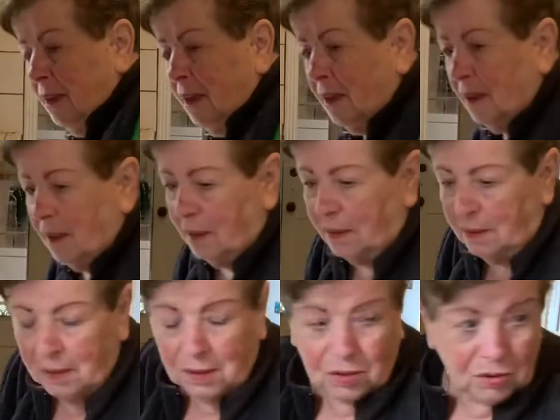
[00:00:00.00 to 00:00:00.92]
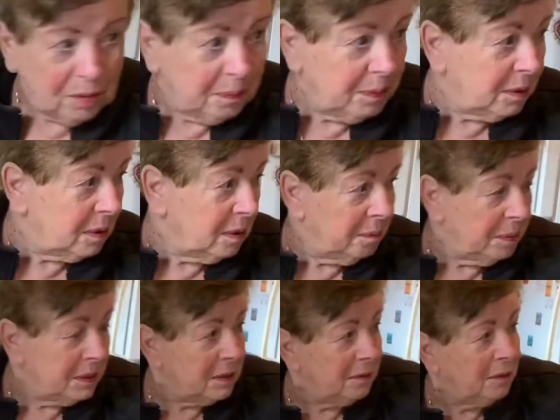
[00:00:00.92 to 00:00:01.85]
A dish to put the
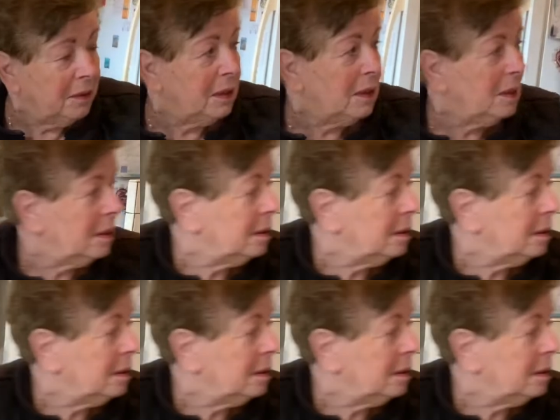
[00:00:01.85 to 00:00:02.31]
pizza fritte in.